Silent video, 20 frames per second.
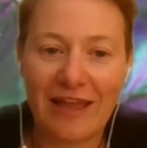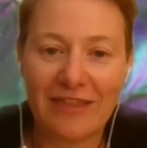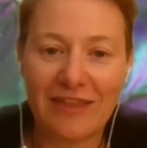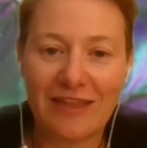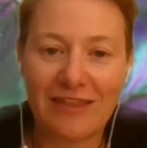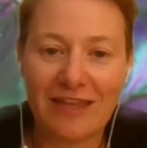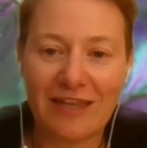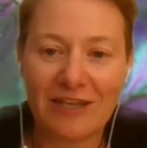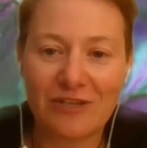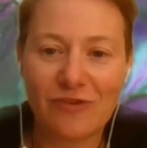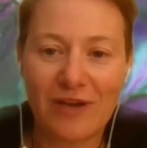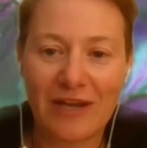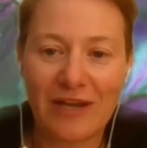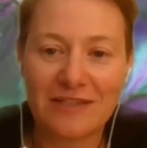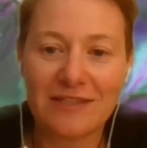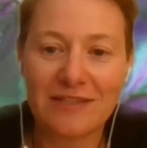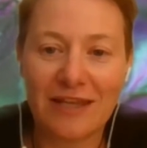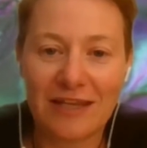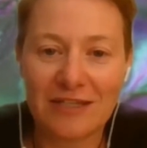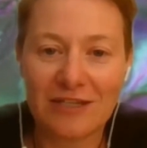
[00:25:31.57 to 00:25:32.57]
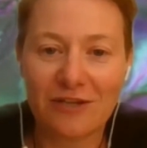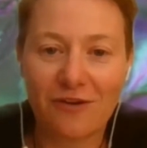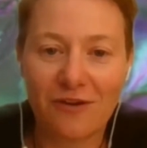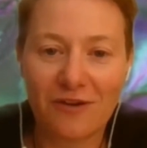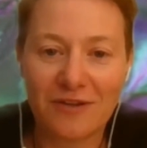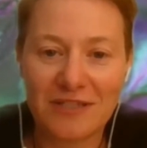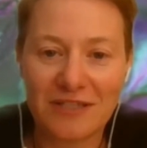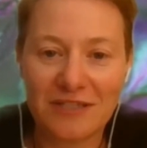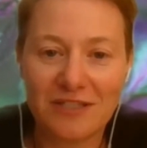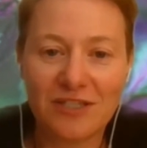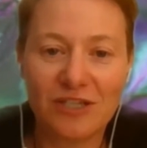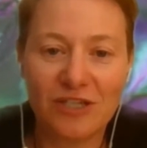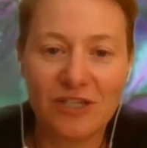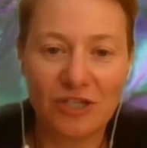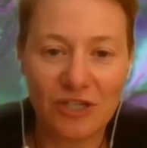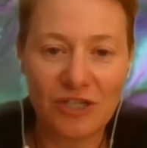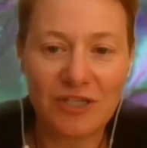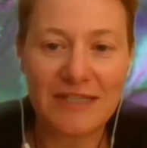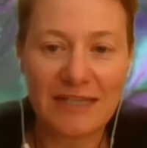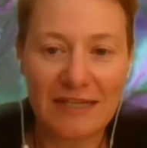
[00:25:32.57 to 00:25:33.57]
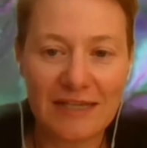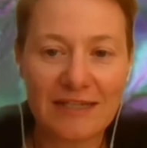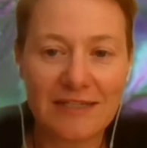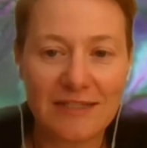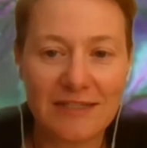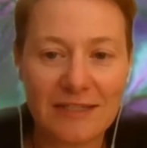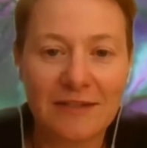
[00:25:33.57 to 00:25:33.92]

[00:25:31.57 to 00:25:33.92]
that then translates across into New Zealand.